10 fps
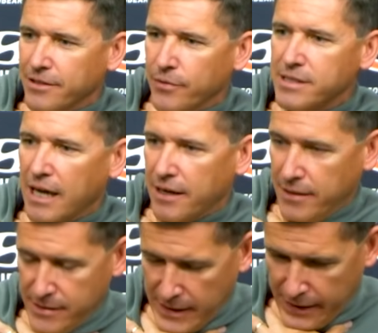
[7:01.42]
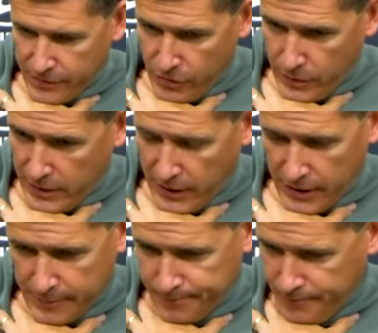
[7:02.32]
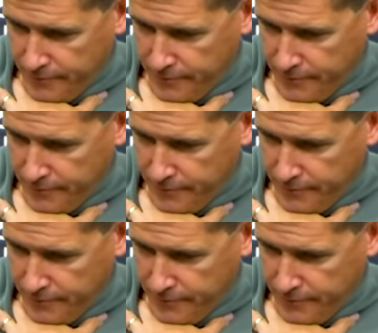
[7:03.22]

You know, he's got to do it.